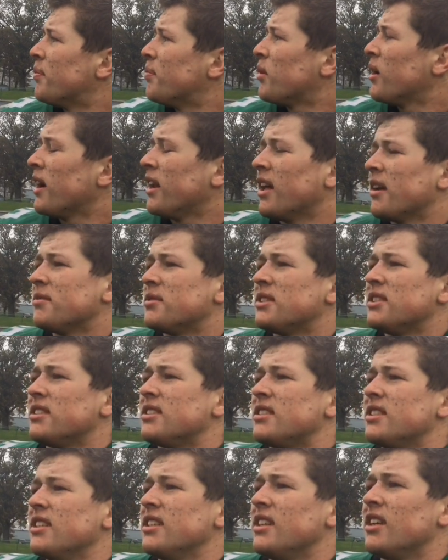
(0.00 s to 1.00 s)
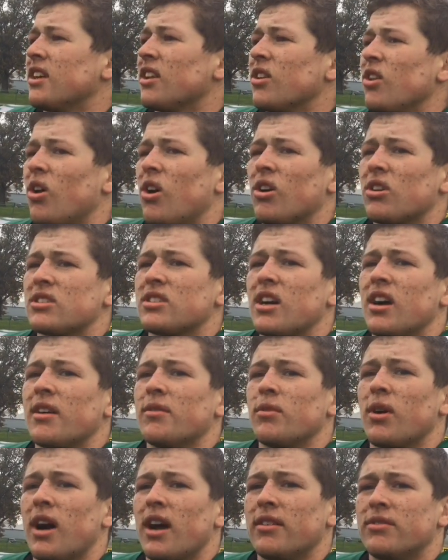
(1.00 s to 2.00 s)
Playing MCC,
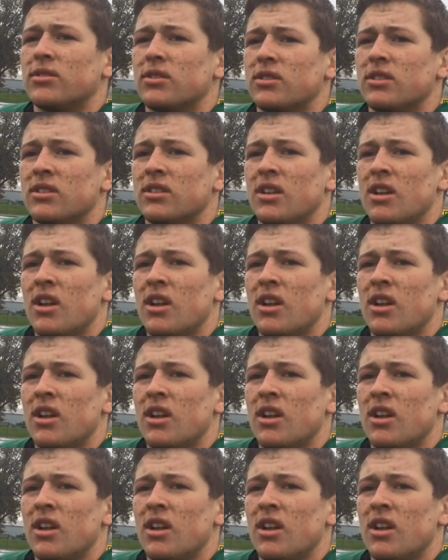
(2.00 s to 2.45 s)
long-time rival.